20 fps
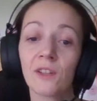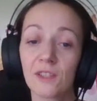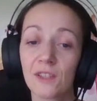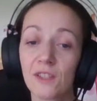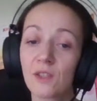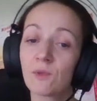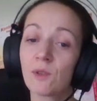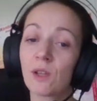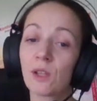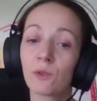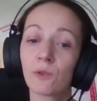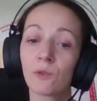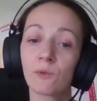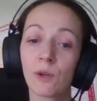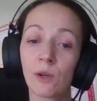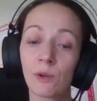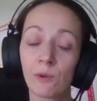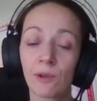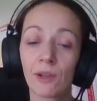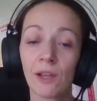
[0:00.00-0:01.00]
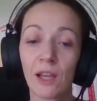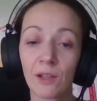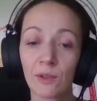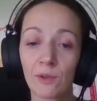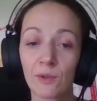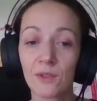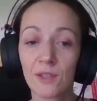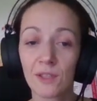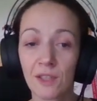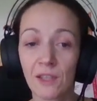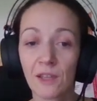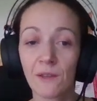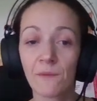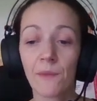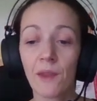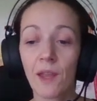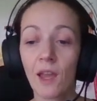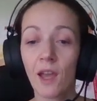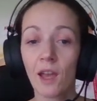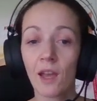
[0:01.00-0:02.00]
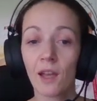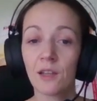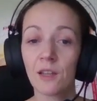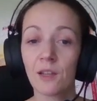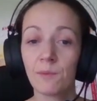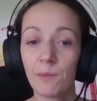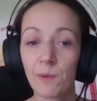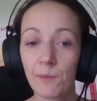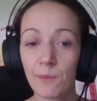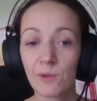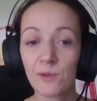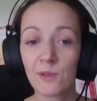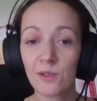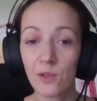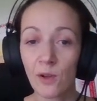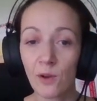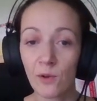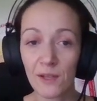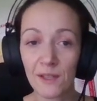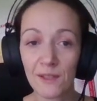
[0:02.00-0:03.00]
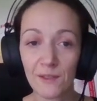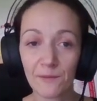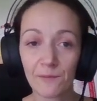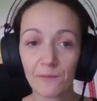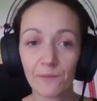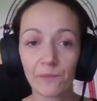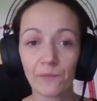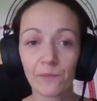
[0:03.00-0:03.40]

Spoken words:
this is where we would like to see people's stories.